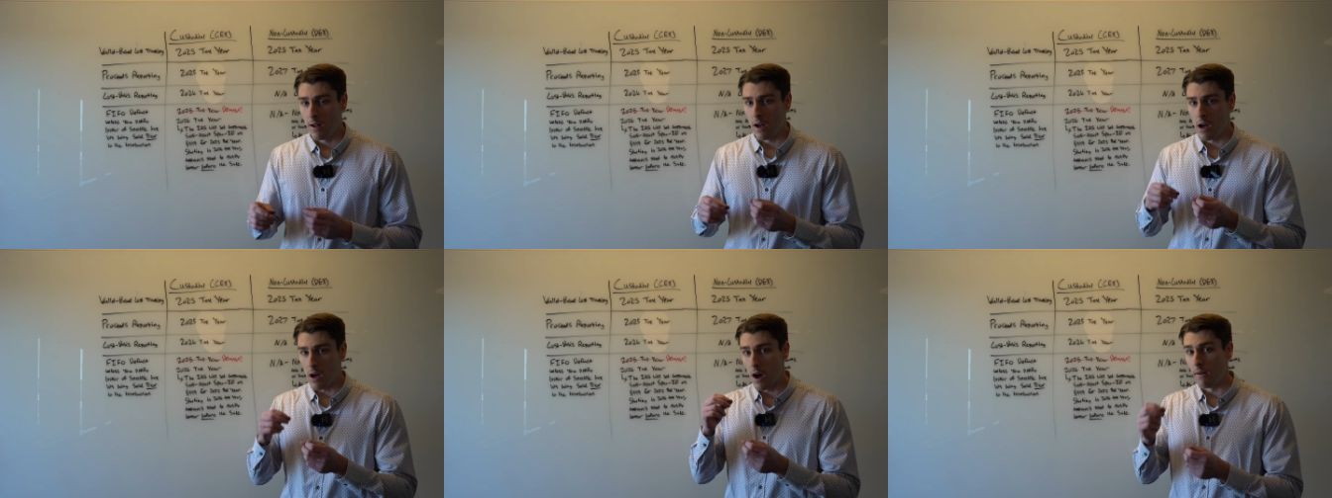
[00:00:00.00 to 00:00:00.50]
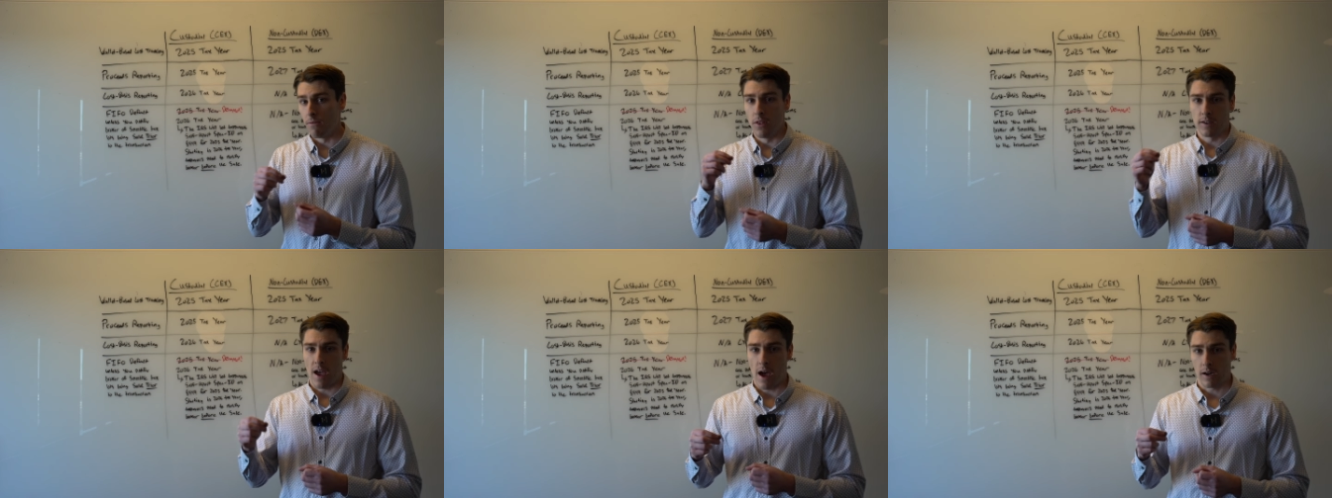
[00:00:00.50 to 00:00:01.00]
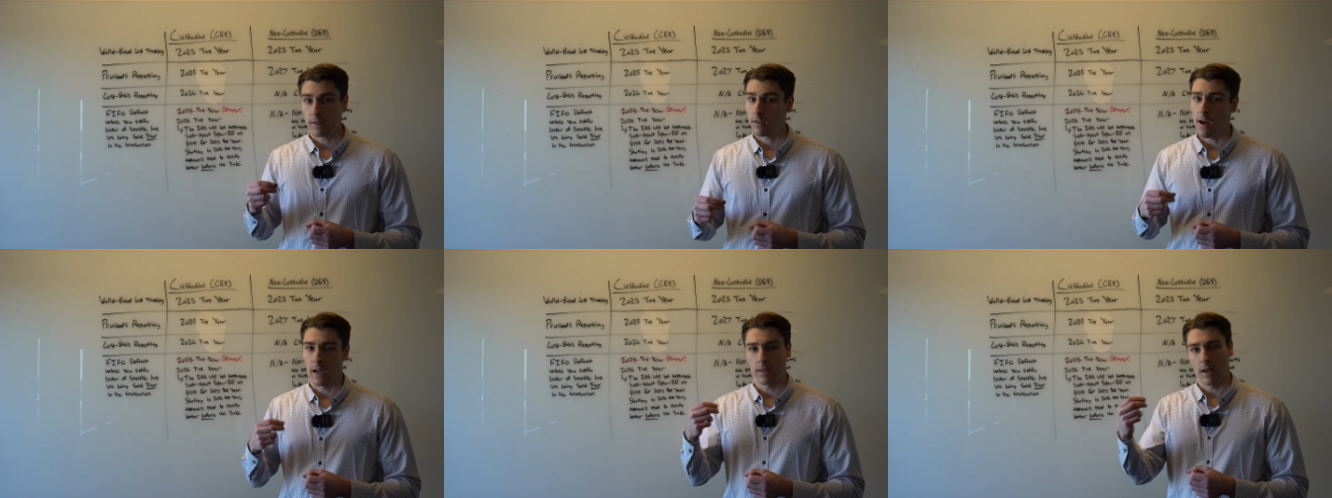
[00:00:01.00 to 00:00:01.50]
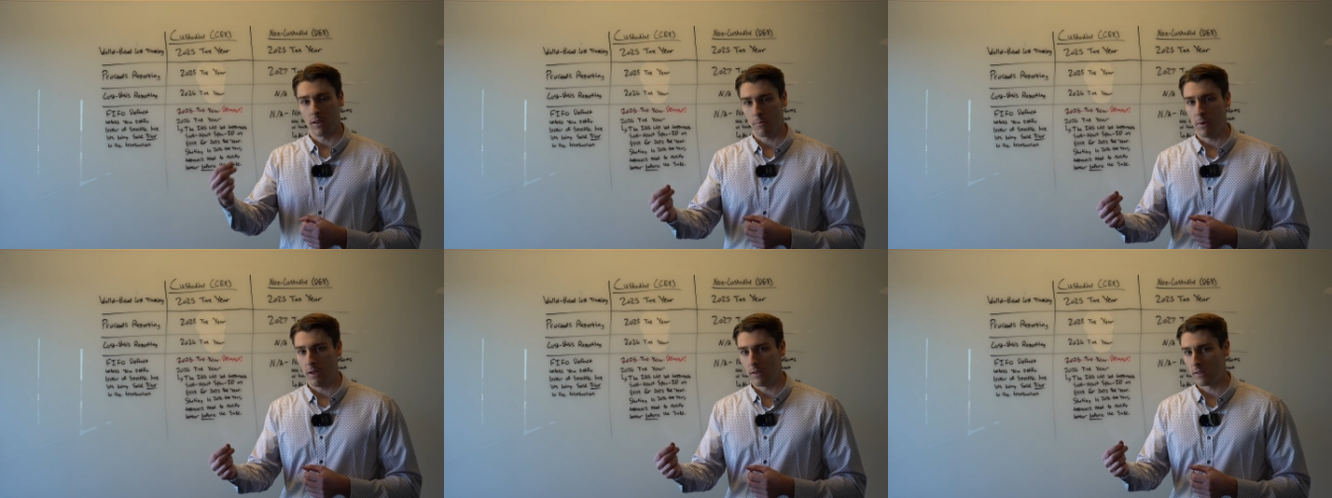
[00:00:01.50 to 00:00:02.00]
of the tax lot that is
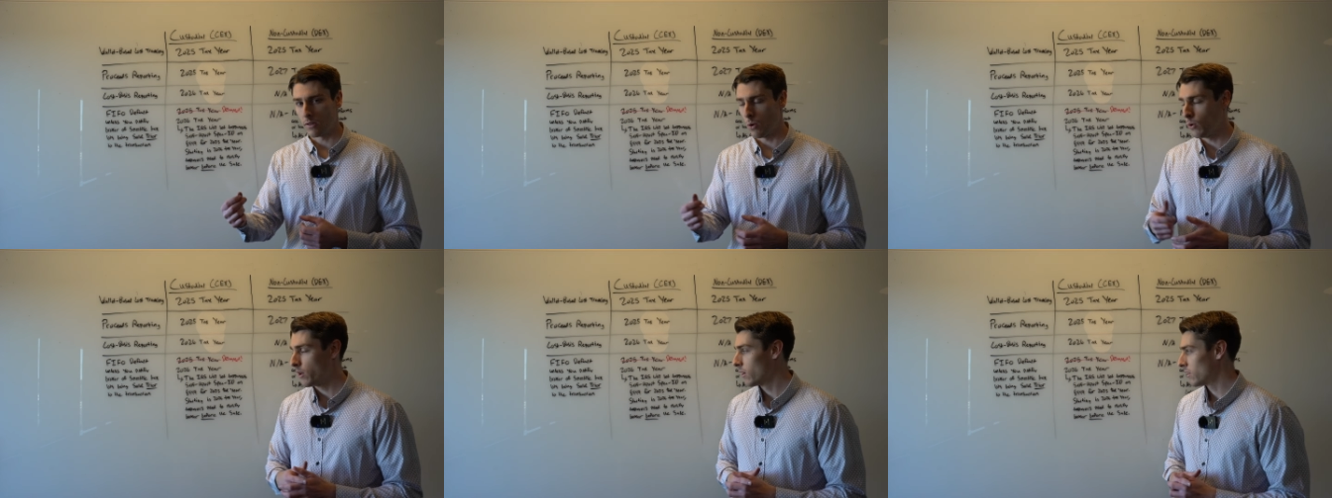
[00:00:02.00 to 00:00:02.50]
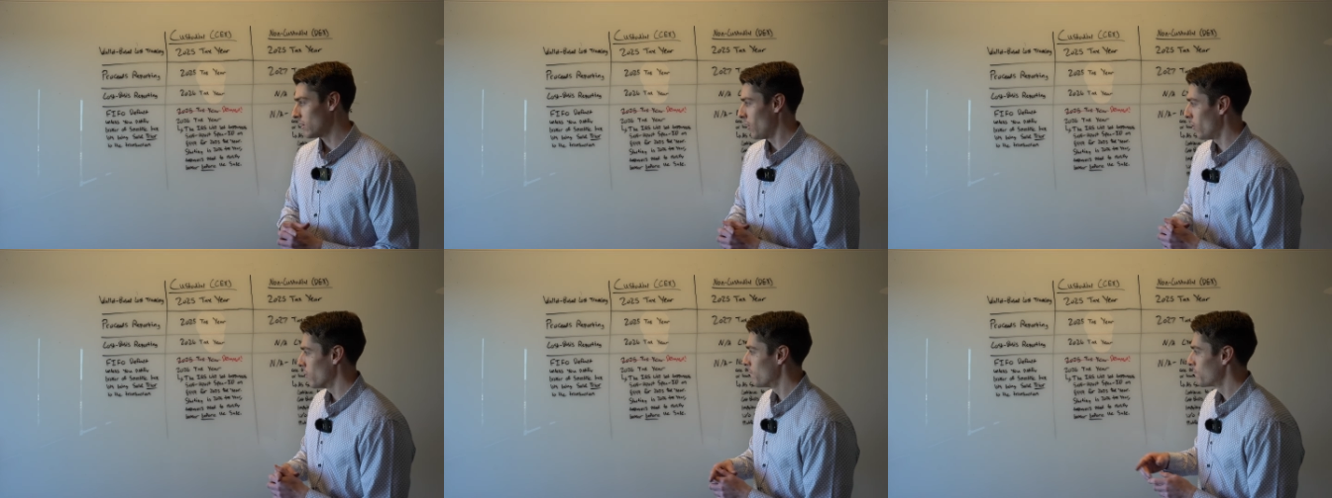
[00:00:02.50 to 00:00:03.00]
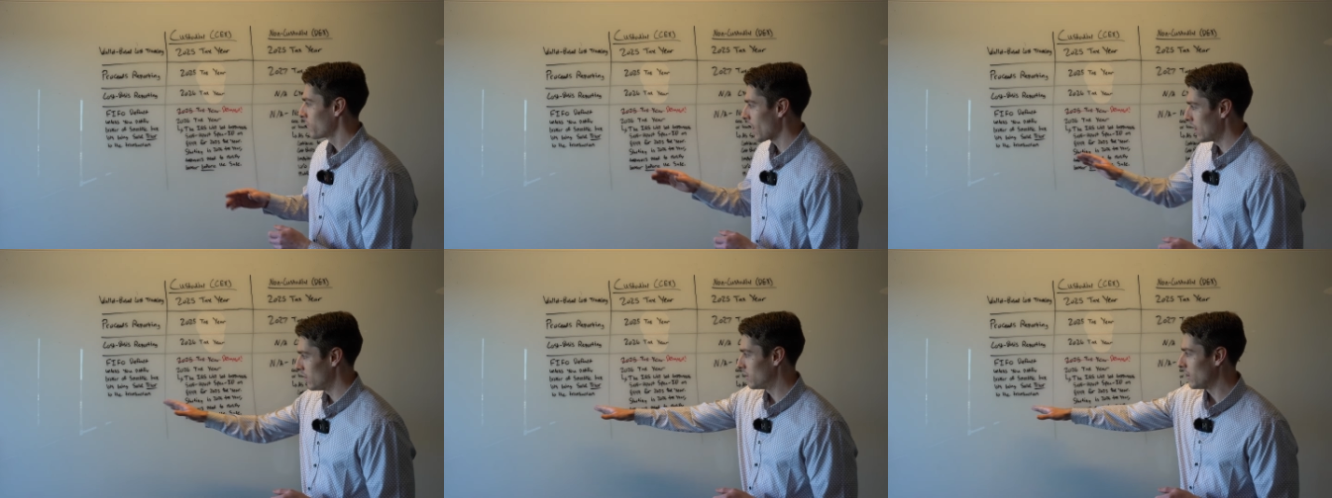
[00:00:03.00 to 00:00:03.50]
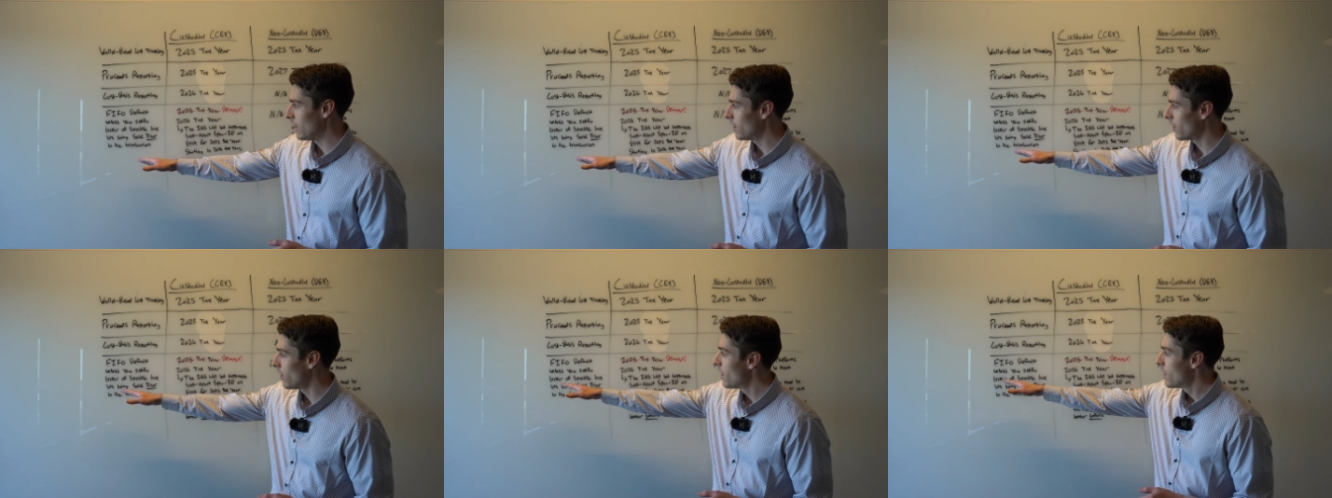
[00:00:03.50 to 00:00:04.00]
being sold. So as you see
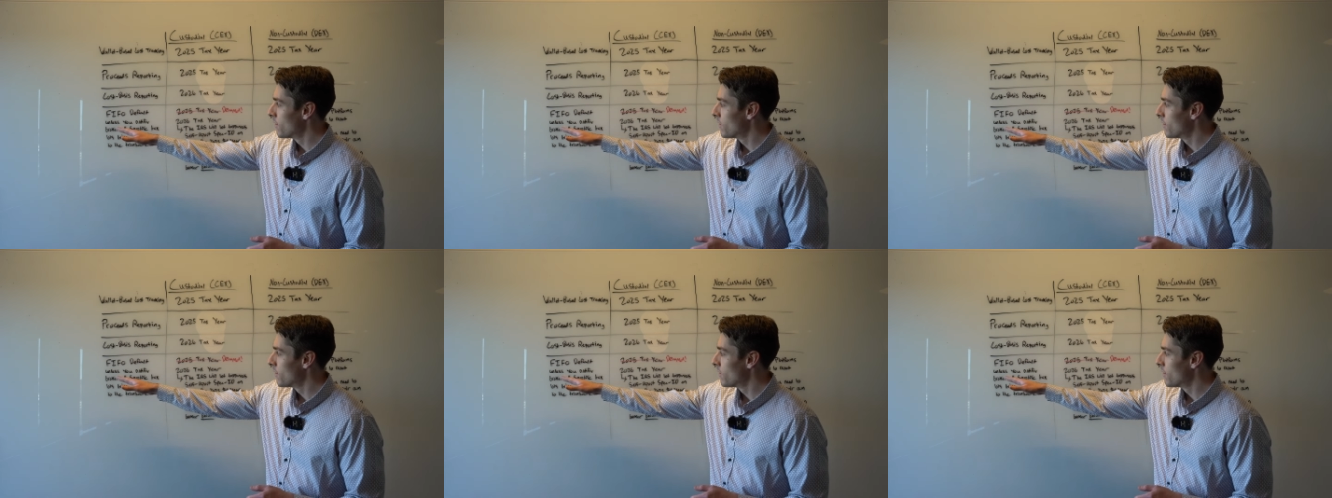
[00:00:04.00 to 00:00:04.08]
here,